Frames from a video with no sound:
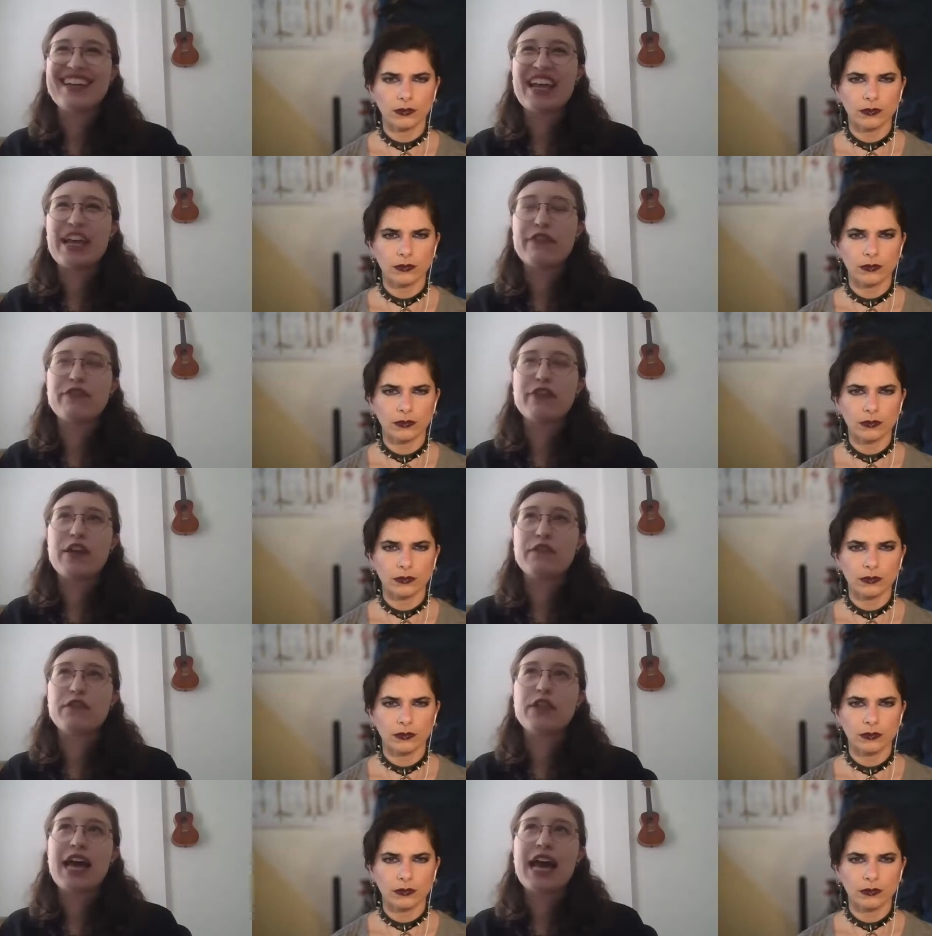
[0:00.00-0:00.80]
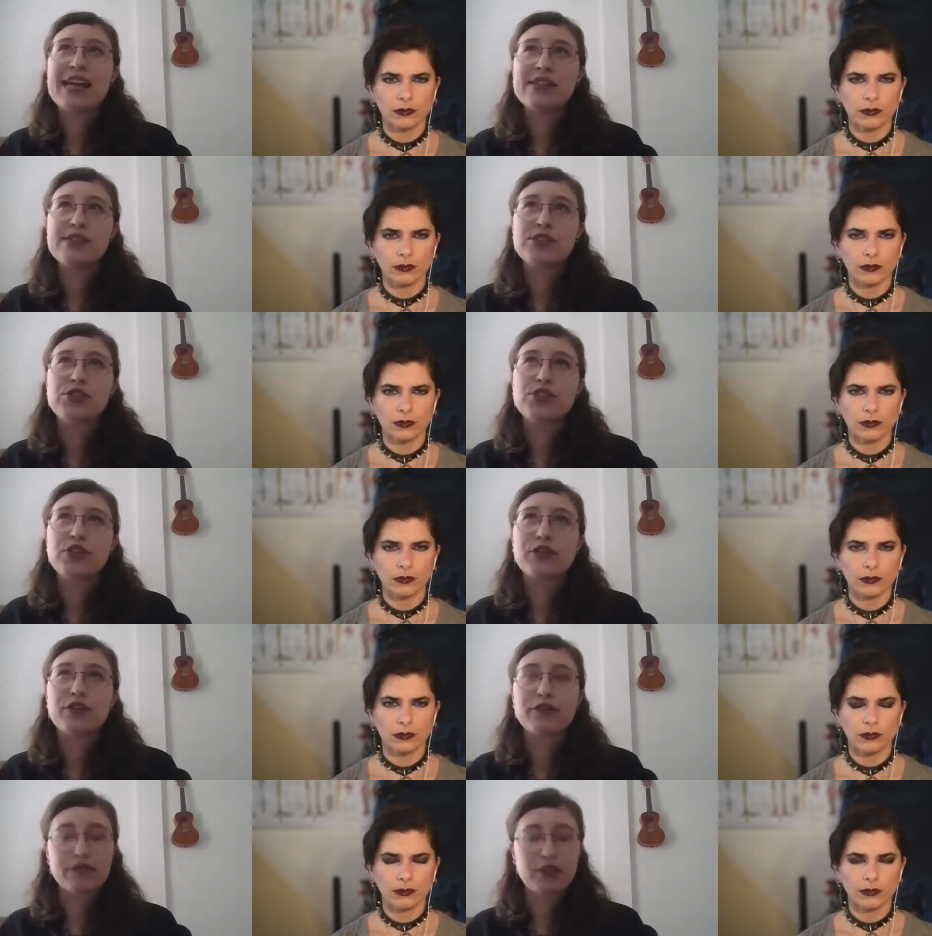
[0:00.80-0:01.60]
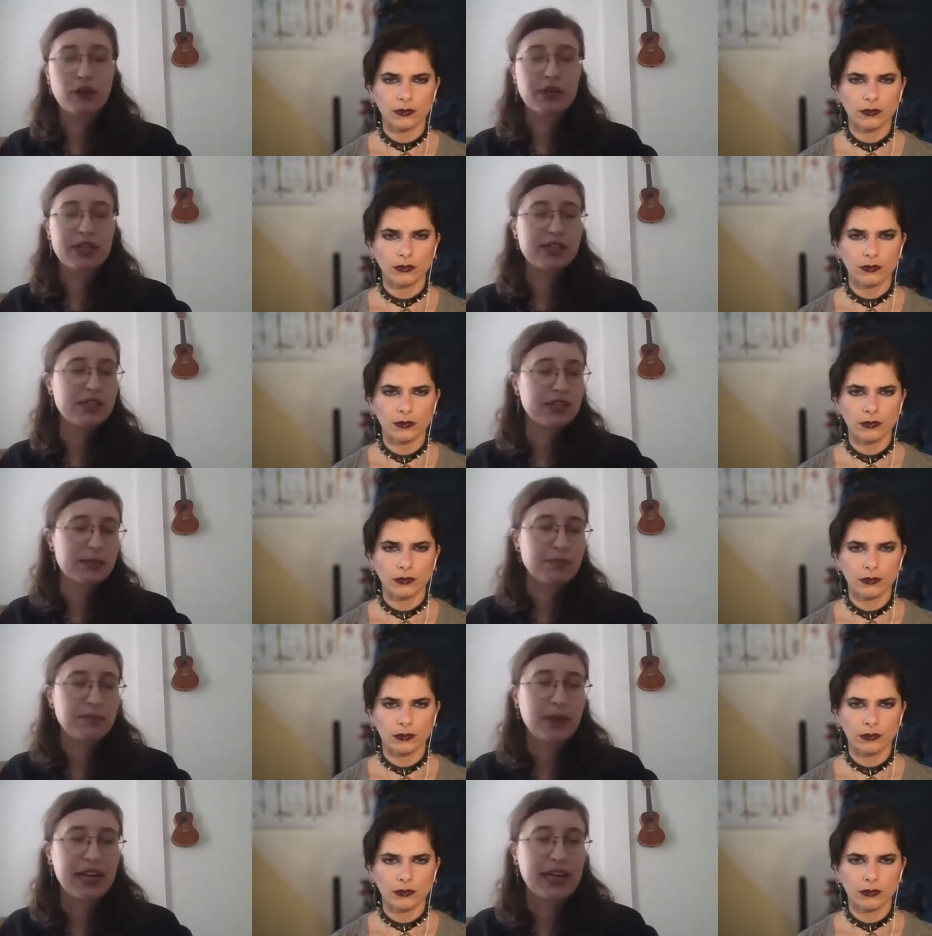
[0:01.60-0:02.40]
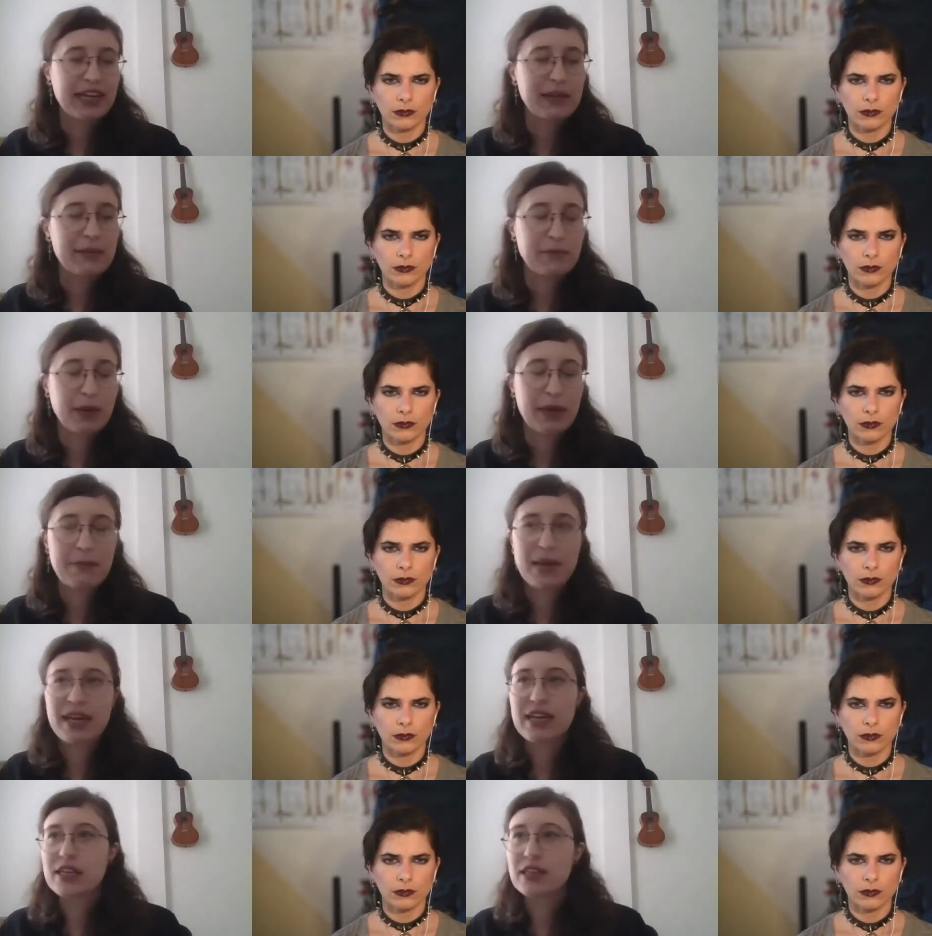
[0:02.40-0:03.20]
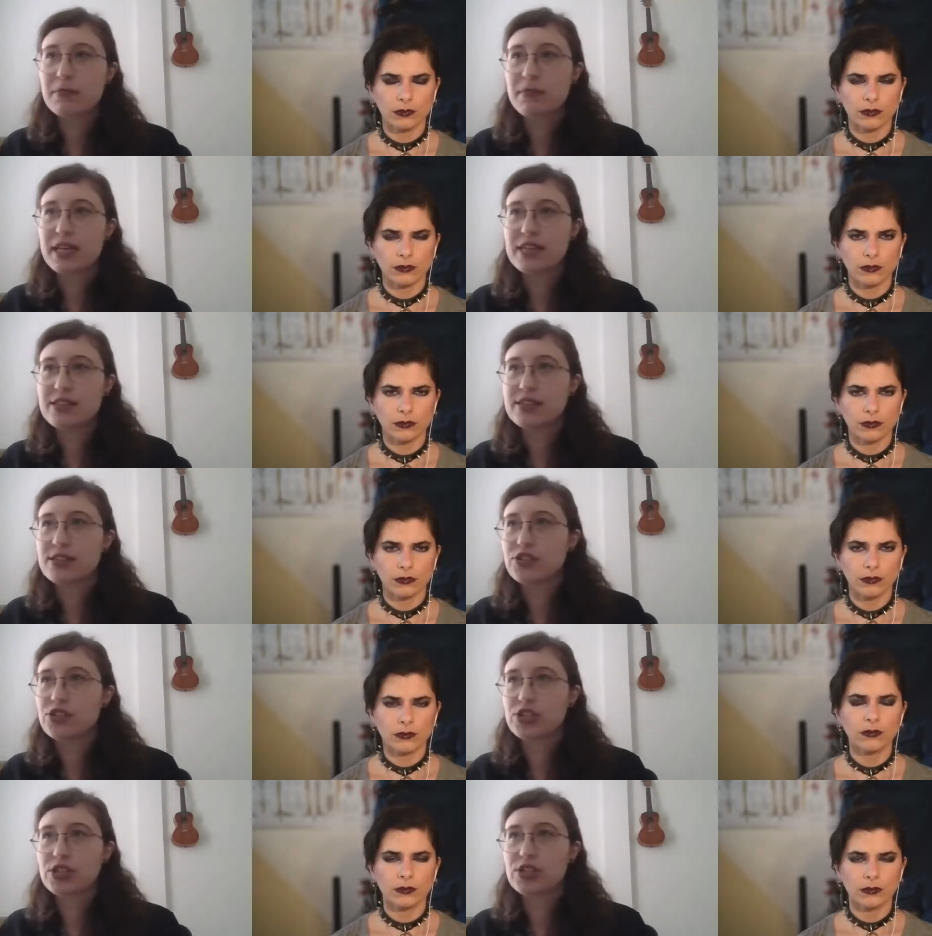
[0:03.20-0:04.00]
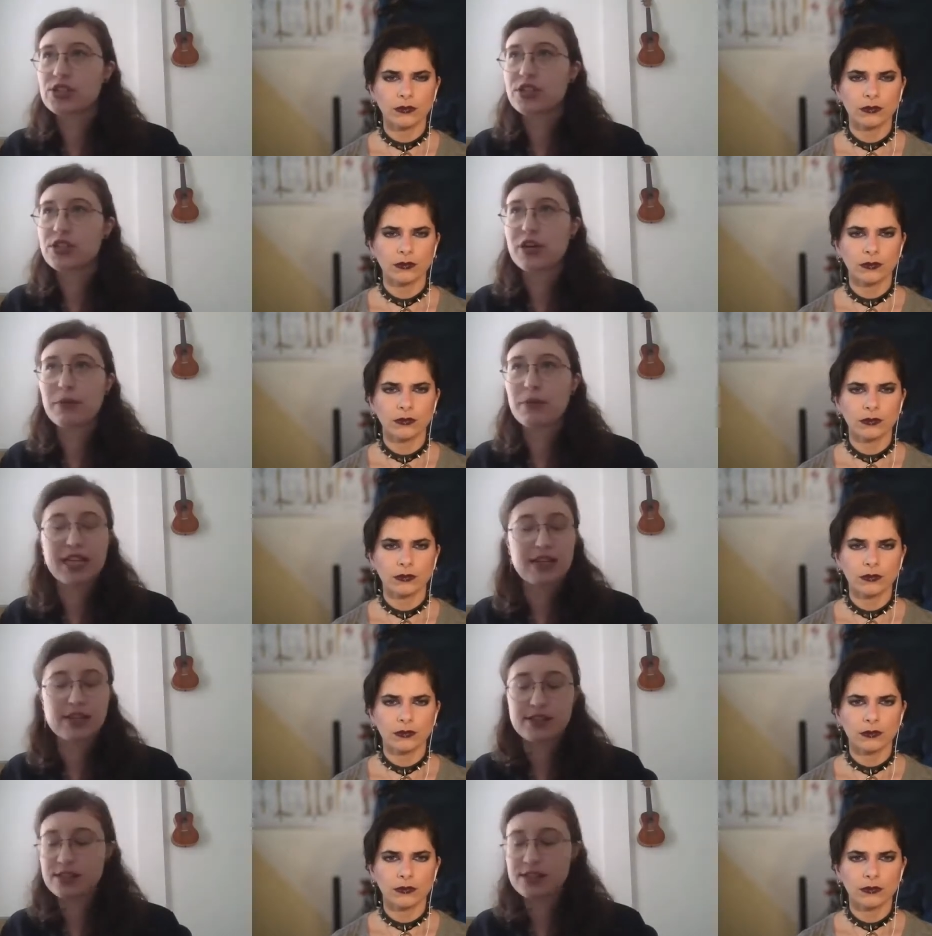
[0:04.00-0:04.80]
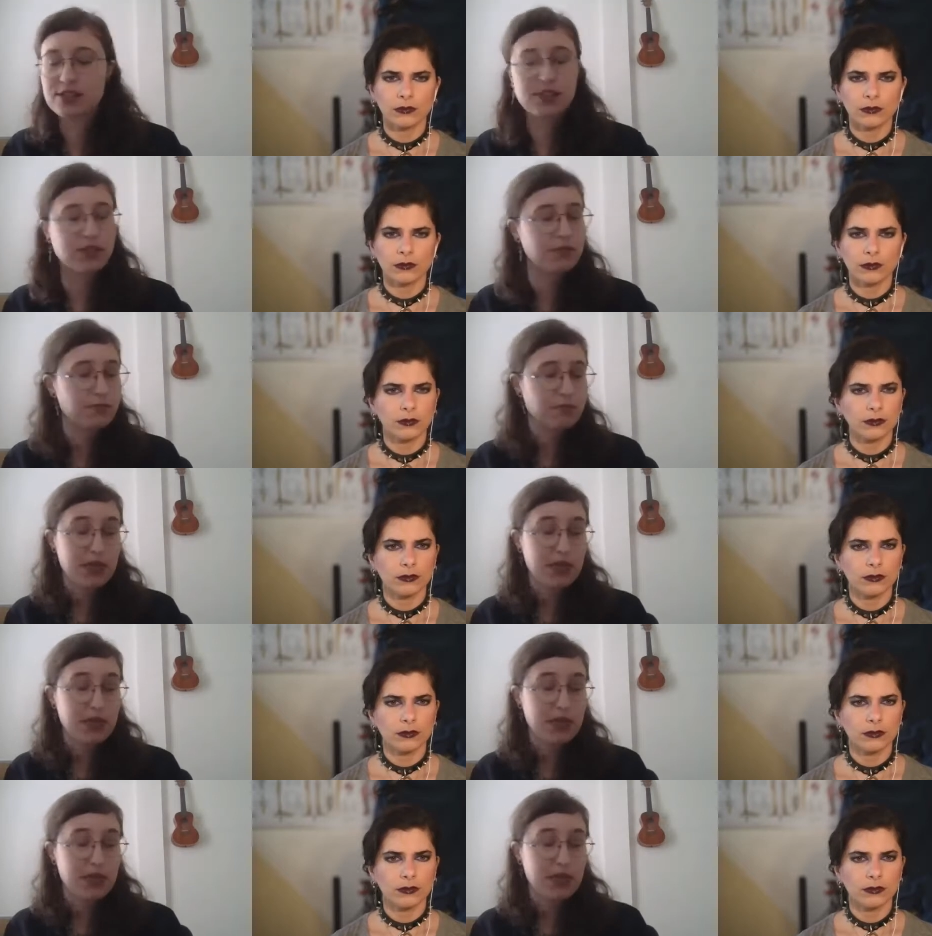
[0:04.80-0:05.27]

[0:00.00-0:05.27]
Speaker 1: if if that's your focus by by making the piece is just you know because it's